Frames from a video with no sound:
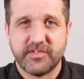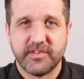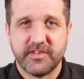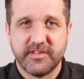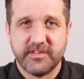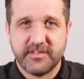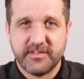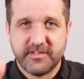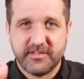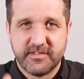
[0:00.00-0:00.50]

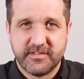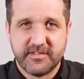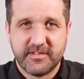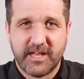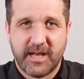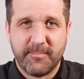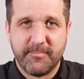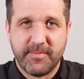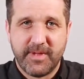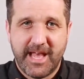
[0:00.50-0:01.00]
and
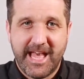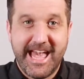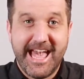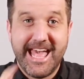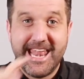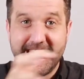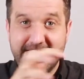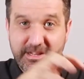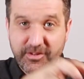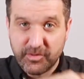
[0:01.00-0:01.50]
I'm
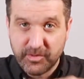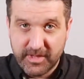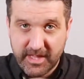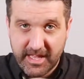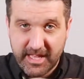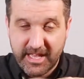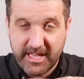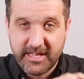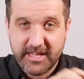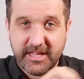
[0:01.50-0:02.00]
adding to
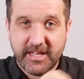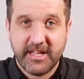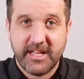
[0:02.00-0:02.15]
that,